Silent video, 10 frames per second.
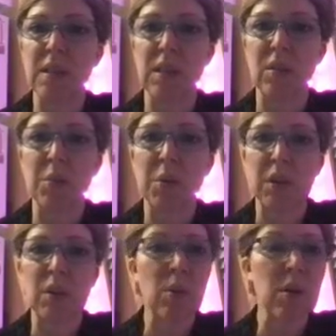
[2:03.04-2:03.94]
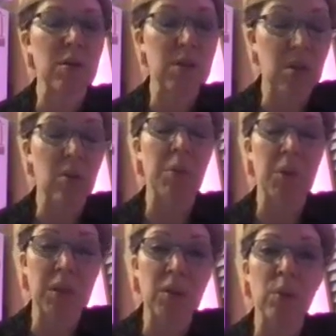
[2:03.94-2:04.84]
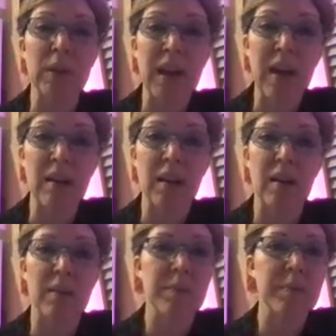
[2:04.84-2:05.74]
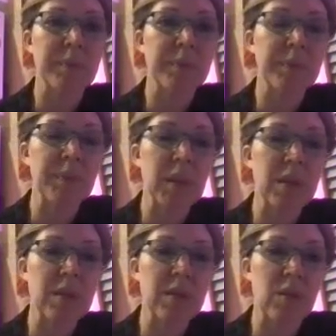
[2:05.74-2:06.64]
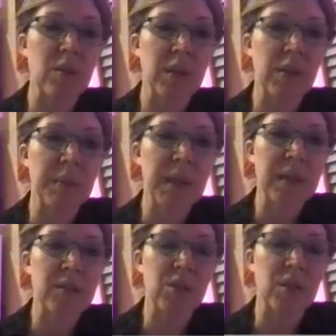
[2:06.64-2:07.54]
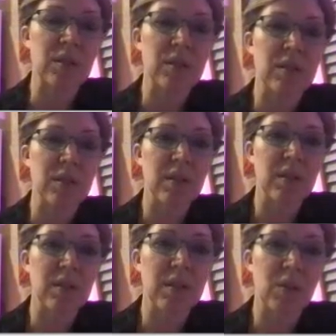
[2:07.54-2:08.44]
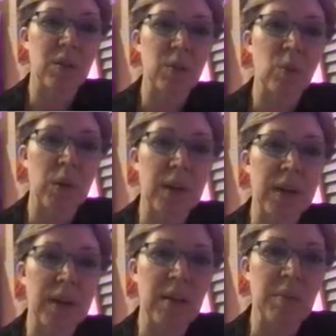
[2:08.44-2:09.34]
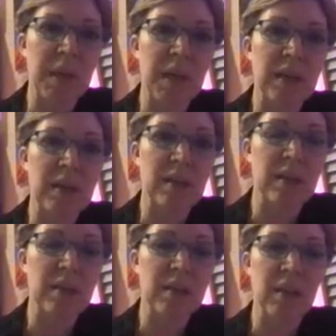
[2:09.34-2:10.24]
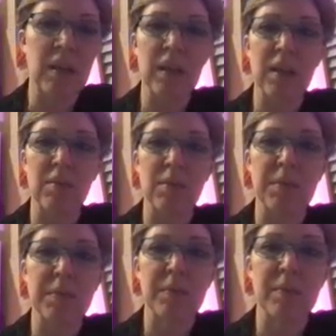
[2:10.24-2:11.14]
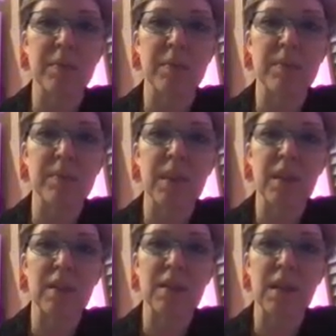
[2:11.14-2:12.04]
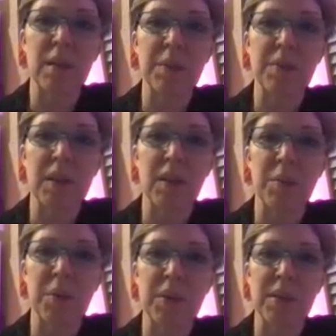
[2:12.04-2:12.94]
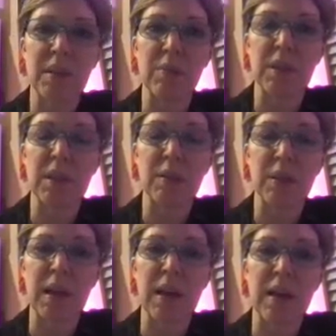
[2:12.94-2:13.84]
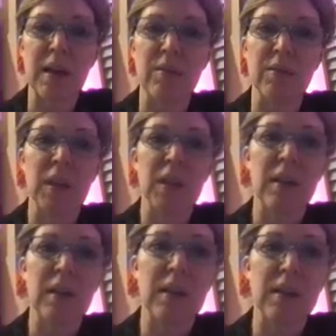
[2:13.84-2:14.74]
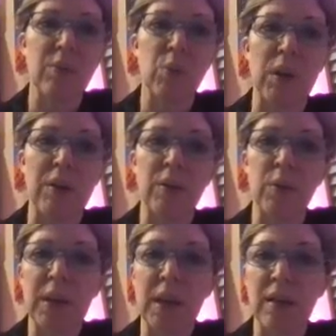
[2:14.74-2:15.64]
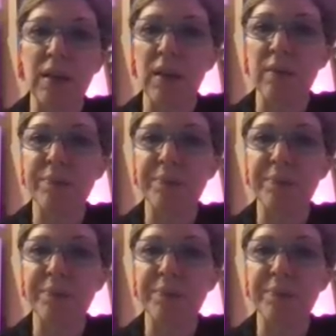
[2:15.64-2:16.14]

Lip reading: as ceremonial regalia. So you can imagine going way back in time, the type of ceremonies that they would have and wearing regalia.